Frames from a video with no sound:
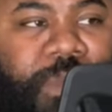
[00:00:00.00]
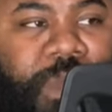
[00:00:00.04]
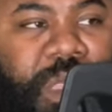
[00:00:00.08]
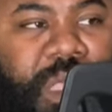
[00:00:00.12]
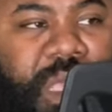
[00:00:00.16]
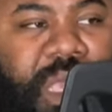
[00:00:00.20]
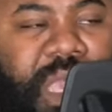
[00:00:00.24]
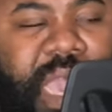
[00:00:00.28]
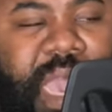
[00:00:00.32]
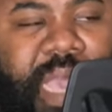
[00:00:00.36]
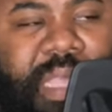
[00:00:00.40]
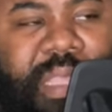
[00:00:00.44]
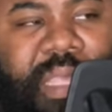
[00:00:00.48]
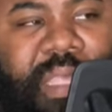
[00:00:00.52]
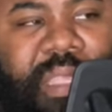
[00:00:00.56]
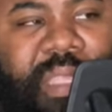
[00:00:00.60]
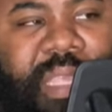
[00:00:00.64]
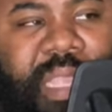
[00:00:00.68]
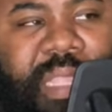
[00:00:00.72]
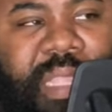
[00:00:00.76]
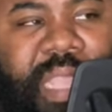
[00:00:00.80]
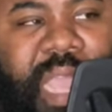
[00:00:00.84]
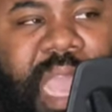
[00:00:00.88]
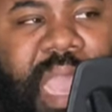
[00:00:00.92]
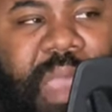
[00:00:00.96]
He has to
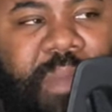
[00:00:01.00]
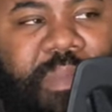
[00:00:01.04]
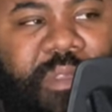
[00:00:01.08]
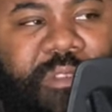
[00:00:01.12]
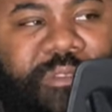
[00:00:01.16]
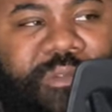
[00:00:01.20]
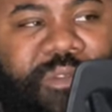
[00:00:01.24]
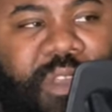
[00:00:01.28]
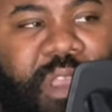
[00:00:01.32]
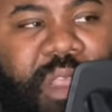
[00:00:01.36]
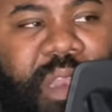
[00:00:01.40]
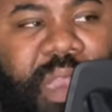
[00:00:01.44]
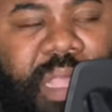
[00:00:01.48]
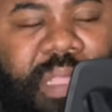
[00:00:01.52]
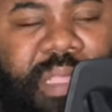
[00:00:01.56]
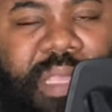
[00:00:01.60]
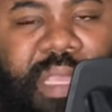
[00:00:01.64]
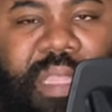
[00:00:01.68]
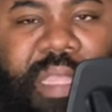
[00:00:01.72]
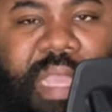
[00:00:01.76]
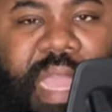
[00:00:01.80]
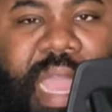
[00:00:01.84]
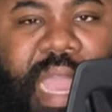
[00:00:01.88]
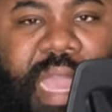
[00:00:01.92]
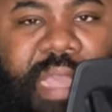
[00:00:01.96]
set the atmosphere and let
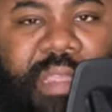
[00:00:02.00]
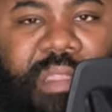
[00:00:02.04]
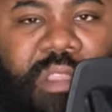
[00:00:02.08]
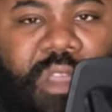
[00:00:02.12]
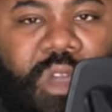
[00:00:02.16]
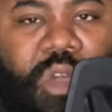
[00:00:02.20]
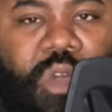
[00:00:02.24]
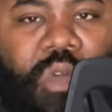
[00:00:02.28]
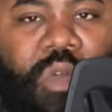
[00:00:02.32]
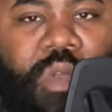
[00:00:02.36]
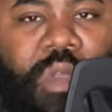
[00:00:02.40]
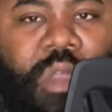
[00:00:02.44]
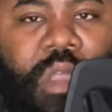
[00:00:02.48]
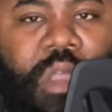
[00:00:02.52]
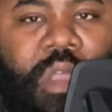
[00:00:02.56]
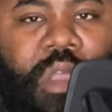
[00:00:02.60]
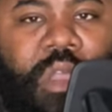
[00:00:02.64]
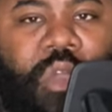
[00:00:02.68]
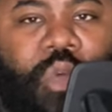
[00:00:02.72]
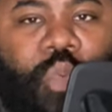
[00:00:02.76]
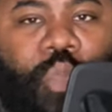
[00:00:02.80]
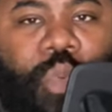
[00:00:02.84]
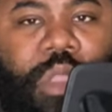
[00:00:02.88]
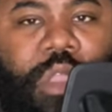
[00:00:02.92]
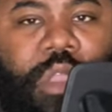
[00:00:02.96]
these guys know
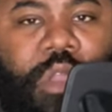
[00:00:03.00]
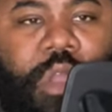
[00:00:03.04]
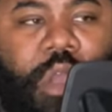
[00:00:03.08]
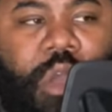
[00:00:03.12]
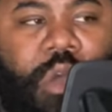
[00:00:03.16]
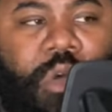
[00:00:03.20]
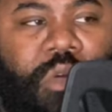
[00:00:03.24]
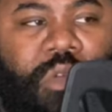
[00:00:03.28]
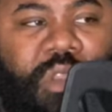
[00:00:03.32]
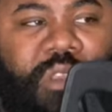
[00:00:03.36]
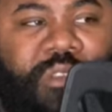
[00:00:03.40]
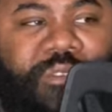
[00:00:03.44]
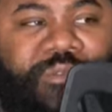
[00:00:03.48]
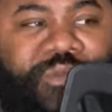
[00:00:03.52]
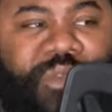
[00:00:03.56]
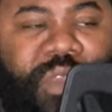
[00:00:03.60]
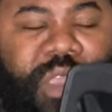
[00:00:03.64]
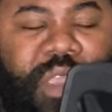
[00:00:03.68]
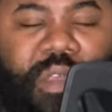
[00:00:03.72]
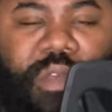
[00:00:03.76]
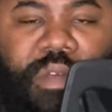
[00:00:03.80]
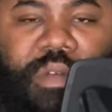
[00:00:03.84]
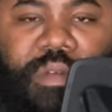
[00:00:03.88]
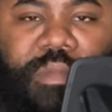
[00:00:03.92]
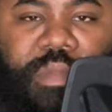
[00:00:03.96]
when you're on this
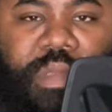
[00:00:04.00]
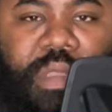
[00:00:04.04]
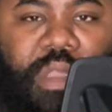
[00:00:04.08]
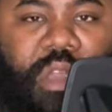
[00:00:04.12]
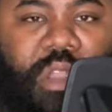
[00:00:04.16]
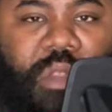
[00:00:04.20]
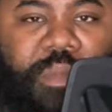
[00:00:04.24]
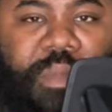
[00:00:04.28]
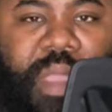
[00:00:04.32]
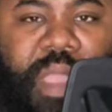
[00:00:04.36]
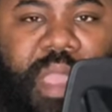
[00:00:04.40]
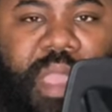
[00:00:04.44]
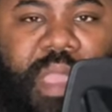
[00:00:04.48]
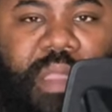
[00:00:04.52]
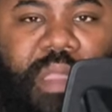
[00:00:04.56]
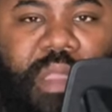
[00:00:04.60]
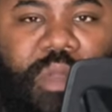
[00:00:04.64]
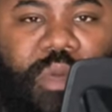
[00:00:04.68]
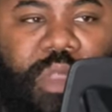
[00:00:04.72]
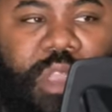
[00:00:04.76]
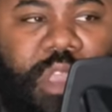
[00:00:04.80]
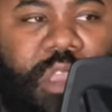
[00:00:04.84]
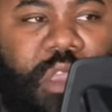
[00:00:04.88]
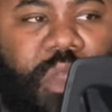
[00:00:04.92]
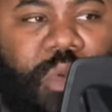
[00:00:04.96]
field, you know what I mean?
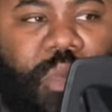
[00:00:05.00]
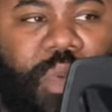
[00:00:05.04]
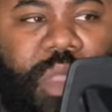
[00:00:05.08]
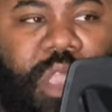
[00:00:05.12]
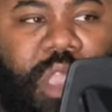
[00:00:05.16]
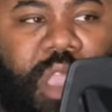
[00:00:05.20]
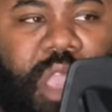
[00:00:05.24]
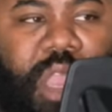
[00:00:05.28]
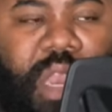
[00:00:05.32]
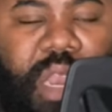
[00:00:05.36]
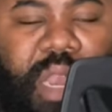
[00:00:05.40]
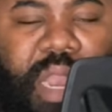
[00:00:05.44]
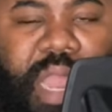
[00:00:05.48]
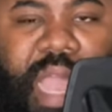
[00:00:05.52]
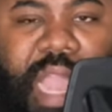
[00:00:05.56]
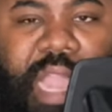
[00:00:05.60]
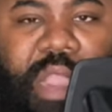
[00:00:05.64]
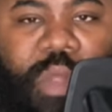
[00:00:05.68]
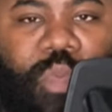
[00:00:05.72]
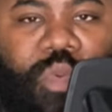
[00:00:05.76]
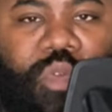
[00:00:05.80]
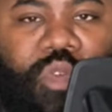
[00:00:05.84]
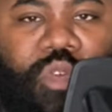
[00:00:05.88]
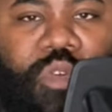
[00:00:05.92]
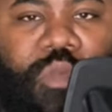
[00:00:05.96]
When you're in the
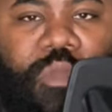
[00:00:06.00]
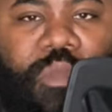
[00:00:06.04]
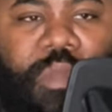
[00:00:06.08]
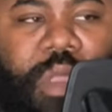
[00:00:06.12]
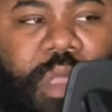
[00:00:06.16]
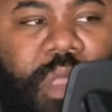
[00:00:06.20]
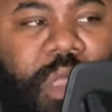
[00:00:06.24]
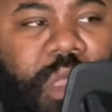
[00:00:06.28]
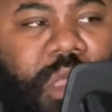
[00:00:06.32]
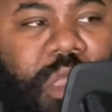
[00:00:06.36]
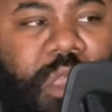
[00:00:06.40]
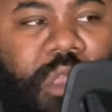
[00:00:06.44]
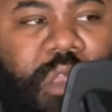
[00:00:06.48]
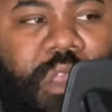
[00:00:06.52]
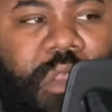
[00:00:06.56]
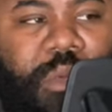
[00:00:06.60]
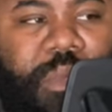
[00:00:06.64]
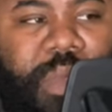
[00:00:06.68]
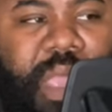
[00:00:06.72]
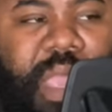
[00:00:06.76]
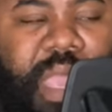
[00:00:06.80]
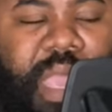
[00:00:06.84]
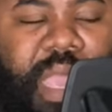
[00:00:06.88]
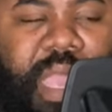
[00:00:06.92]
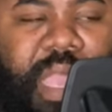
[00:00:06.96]
locker room, you know
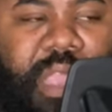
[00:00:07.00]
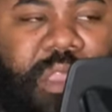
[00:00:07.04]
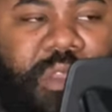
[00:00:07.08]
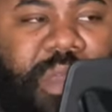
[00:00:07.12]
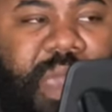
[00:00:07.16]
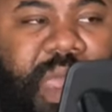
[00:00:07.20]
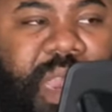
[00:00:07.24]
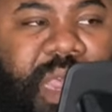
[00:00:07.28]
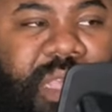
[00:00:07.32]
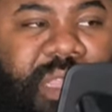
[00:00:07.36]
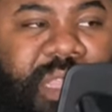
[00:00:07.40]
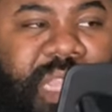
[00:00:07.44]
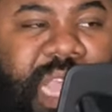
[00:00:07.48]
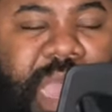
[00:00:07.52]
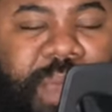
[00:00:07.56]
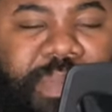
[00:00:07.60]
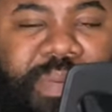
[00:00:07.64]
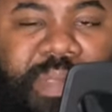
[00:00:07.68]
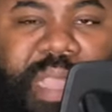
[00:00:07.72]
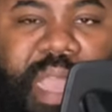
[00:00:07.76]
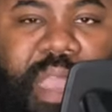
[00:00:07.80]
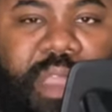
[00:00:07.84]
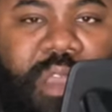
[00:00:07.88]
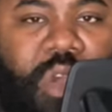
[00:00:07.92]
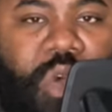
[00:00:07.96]
what I mean? You got to
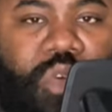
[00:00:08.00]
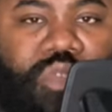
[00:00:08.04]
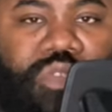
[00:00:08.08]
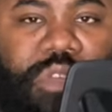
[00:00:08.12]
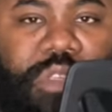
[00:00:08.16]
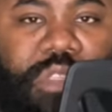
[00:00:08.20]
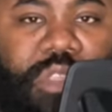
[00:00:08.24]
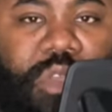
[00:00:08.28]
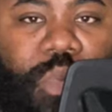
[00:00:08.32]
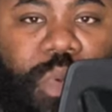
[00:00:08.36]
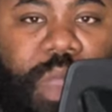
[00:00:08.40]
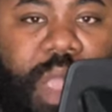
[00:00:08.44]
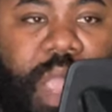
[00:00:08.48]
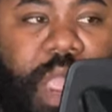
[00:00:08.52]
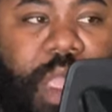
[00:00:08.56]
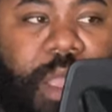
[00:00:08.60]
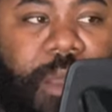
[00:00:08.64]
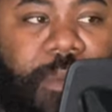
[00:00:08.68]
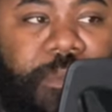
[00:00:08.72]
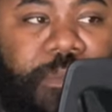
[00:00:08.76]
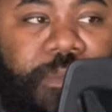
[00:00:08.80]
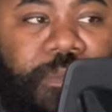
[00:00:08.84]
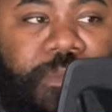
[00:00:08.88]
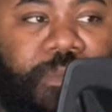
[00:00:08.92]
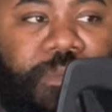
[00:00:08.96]
establish that culture to
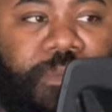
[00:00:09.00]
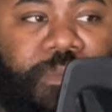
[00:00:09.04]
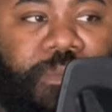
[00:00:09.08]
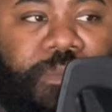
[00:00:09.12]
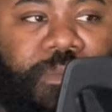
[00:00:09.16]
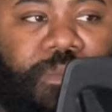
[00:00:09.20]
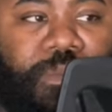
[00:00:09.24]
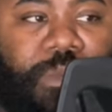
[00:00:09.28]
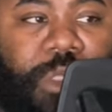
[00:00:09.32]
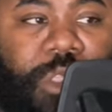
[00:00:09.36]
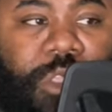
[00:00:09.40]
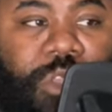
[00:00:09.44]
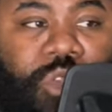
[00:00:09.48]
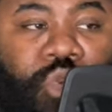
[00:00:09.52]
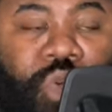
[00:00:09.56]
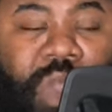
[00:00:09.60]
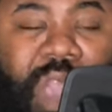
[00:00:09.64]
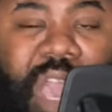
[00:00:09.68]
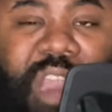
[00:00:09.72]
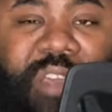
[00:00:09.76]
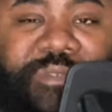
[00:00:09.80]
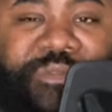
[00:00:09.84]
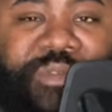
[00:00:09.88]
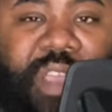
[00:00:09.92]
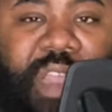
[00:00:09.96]
where you
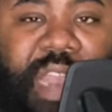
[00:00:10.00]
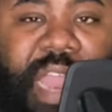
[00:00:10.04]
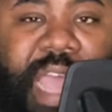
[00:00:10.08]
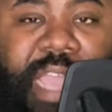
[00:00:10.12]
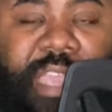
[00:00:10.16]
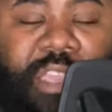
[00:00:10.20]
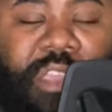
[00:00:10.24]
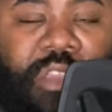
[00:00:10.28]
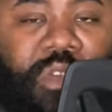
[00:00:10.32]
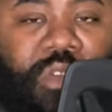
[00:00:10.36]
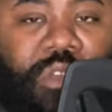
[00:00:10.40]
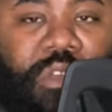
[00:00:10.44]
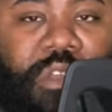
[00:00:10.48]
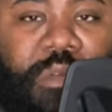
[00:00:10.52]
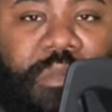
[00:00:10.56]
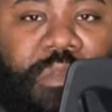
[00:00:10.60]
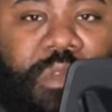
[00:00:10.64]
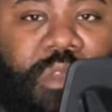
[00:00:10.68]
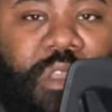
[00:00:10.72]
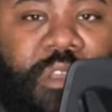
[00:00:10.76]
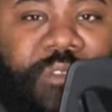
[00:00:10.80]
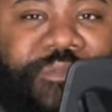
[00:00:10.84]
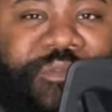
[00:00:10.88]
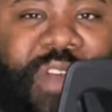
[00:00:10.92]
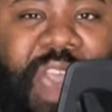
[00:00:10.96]
got to feel like
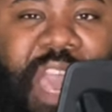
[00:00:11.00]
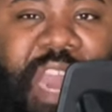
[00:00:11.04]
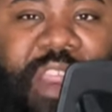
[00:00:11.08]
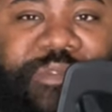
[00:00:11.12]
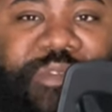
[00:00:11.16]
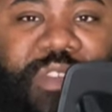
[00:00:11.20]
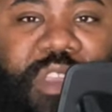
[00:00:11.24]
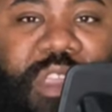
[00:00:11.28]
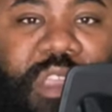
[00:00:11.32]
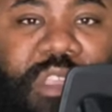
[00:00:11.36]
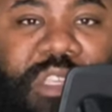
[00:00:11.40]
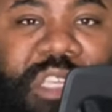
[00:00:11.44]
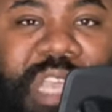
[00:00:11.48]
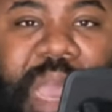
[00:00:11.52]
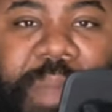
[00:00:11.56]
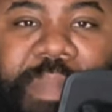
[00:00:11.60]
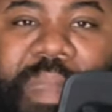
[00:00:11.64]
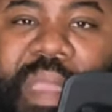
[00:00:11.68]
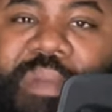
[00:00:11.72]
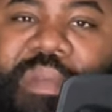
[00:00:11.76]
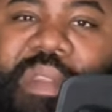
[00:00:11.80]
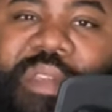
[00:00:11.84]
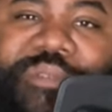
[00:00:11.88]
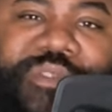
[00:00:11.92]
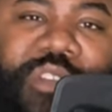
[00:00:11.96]
you're fighting for your job,
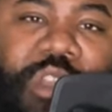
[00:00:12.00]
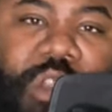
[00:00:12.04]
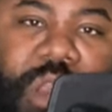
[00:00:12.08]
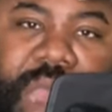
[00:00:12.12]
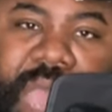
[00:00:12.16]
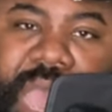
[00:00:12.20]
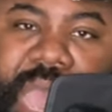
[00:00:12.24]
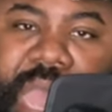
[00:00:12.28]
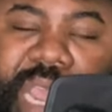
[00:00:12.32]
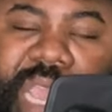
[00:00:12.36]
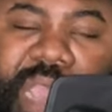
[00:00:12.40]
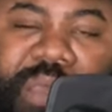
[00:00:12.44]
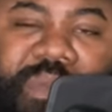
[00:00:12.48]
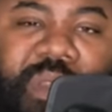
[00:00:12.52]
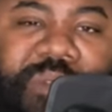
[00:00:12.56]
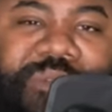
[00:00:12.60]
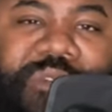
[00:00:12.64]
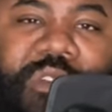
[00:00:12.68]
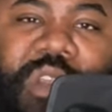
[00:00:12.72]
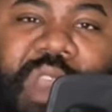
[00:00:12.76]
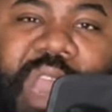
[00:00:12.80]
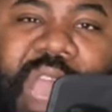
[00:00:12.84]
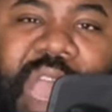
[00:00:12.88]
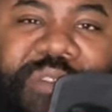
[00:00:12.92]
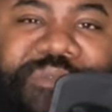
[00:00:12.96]
even if you're
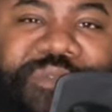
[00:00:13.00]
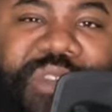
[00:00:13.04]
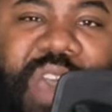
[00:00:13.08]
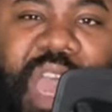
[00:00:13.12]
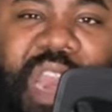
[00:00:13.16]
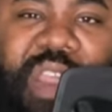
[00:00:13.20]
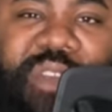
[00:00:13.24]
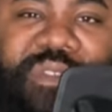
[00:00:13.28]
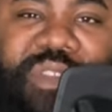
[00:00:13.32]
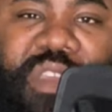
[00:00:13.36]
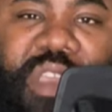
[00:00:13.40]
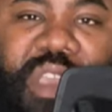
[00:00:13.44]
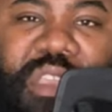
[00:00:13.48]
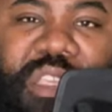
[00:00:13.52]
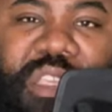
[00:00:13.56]
not fighting for your